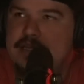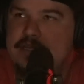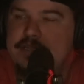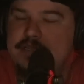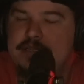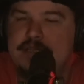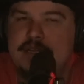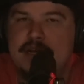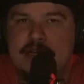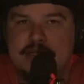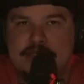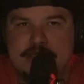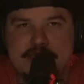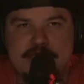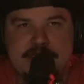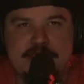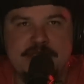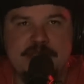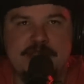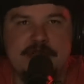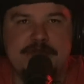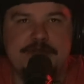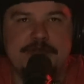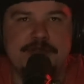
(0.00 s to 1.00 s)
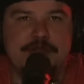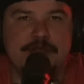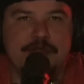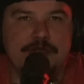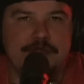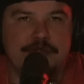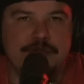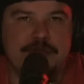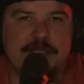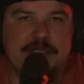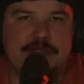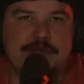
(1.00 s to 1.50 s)
and dozens of
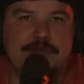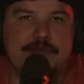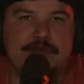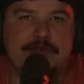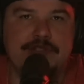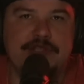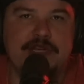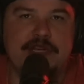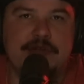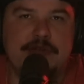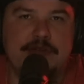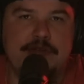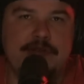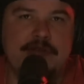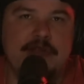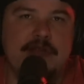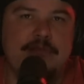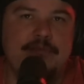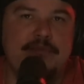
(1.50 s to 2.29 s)
surgeries for genital